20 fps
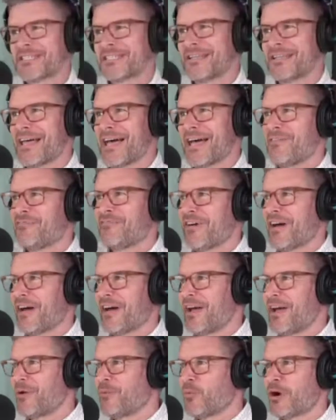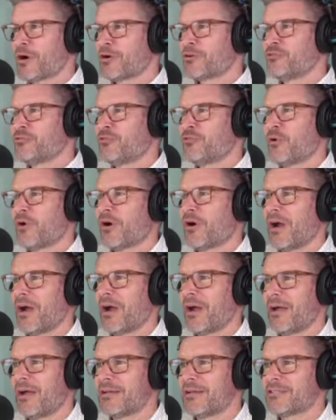life, I worked for a
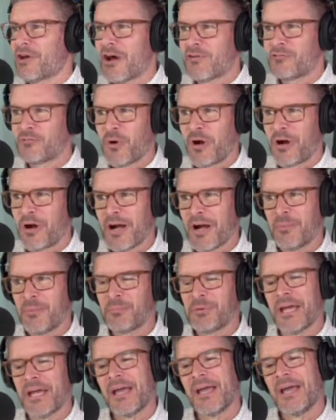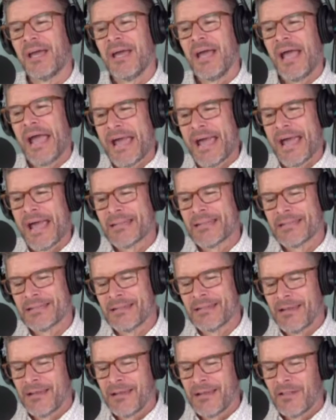software company, and
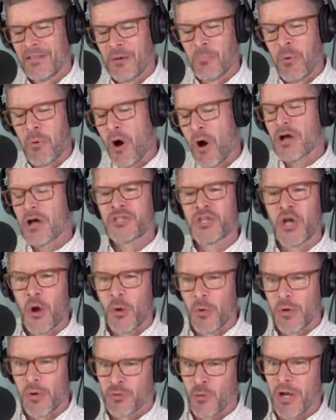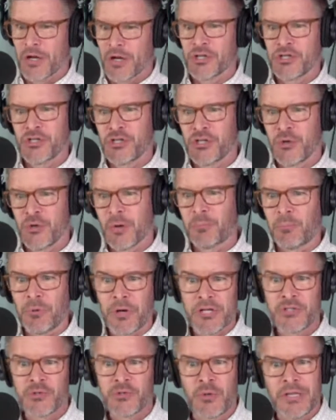the boss always wanted to do a
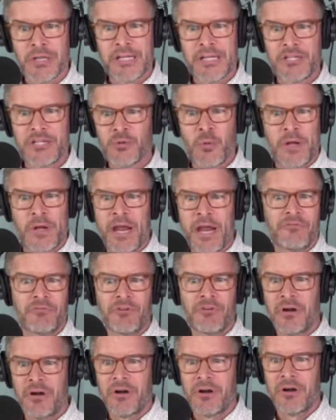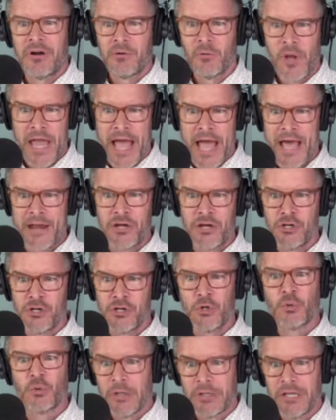press release whenever we had a new
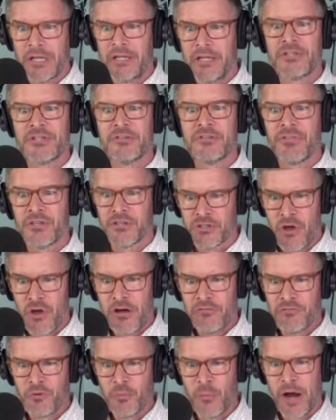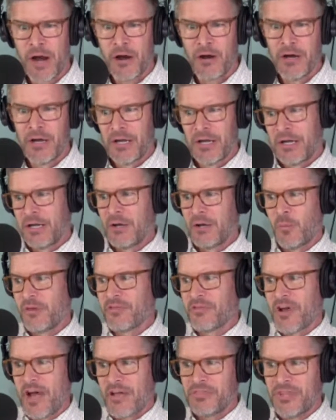release of the software. We've
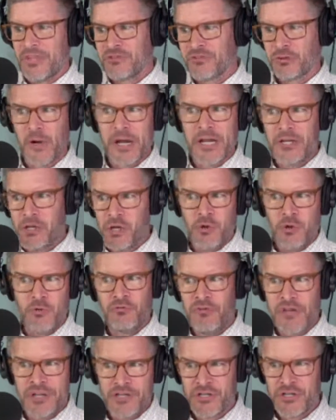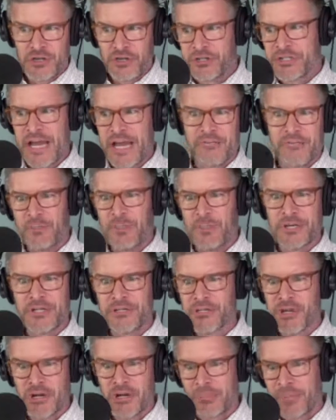got these great new features. Everybody's
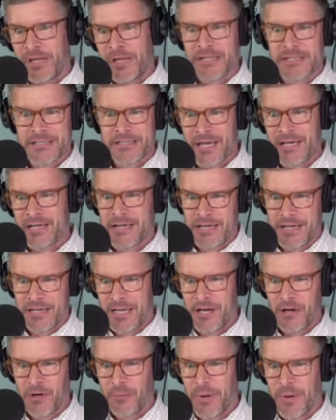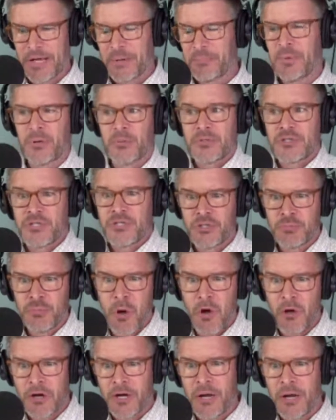going to be excited to hear about it. But it was a small
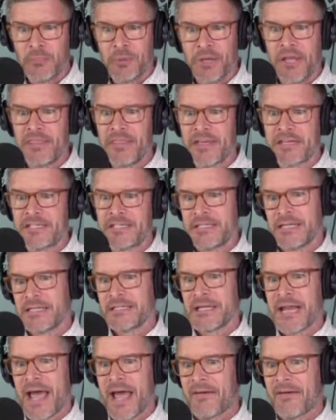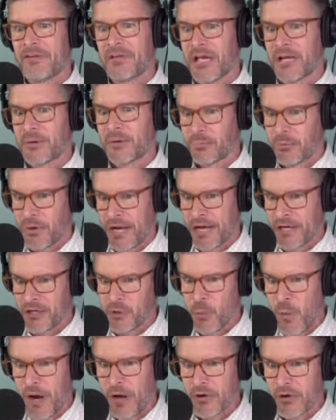company that didn't have a lot of brand
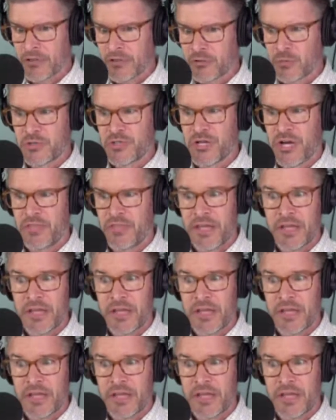awareness, which I think